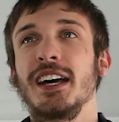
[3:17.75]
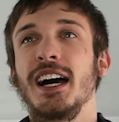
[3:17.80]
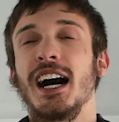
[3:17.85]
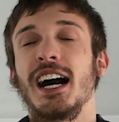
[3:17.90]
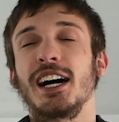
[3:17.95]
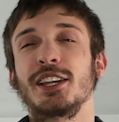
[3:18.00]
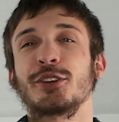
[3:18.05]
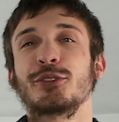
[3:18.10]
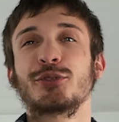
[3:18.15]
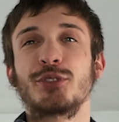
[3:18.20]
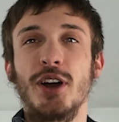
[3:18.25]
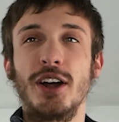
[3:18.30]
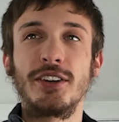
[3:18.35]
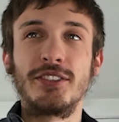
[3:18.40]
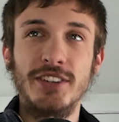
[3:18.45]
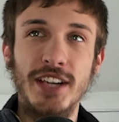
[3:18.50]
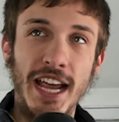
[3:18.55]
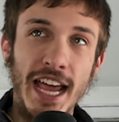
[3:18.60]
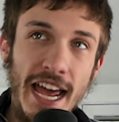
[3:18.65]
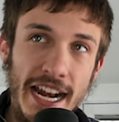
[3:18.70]
On the front of
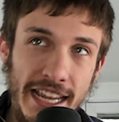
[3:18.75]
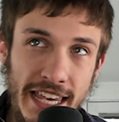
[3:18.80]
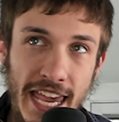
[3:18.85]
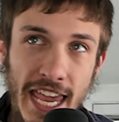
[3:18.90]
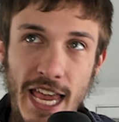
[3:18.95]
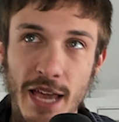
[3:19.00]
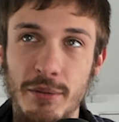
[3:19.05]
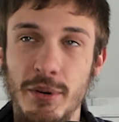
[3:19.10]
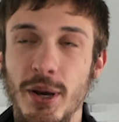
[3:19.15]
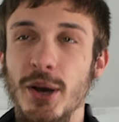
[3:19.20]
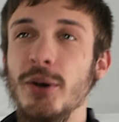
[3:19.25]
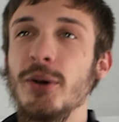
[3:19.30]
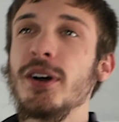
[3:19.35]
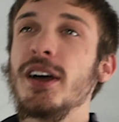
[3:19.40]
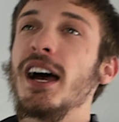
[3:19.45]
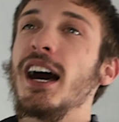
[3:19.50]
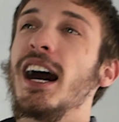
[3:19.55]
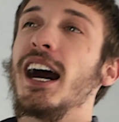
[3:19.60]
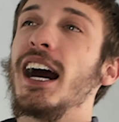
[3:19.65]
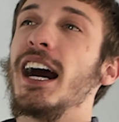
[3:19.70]
it had camo.
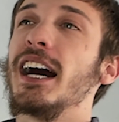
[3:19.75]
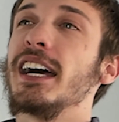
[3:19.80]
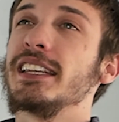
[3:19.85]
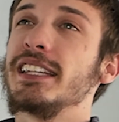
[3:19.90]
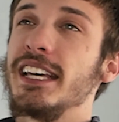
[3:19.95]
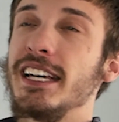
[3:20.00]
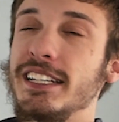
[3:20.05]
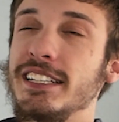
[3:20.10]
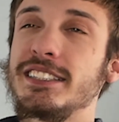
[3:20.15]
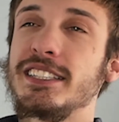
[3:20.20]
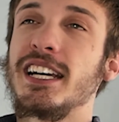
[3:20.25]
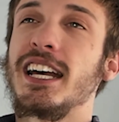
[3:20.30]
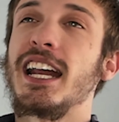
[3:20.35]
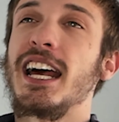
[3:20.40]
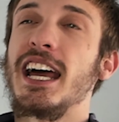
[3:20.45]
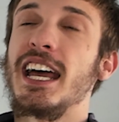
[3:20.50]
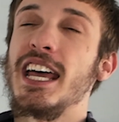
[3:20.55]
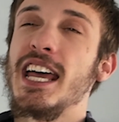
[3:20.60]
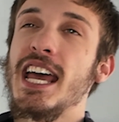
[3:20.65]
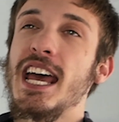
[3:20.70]
On the inside,
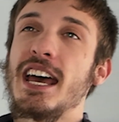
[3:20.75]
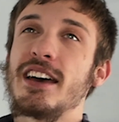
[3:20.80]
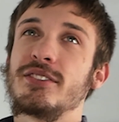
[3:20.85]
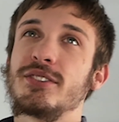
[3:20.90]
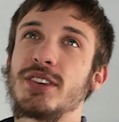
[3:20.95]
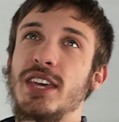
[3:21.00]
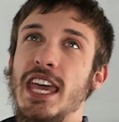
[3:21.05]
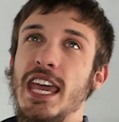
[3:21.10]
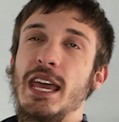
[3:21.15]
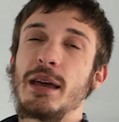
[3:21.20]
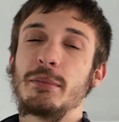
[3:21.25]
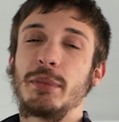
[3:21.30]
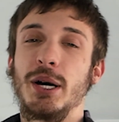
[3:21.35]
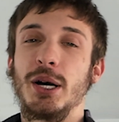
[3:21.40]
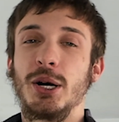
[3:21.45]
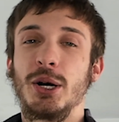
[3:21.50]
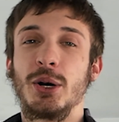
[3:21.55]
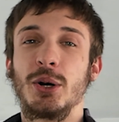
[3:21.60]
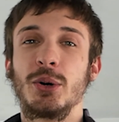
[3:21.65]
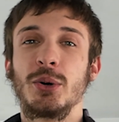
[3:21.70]
I have
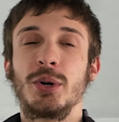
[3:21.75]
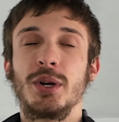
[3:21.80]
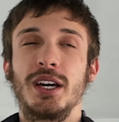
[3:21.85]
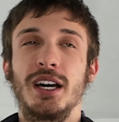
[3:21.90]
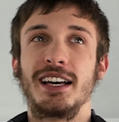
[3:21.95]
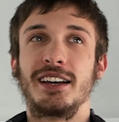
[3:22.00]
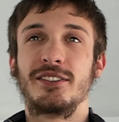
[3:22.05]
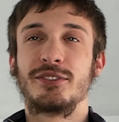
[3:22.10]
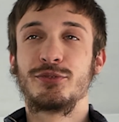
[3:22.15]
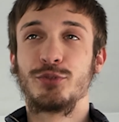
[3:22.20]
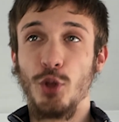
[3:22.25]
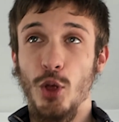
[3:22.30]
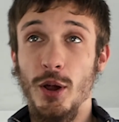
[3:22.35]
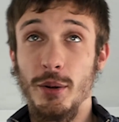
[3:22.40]
camo floor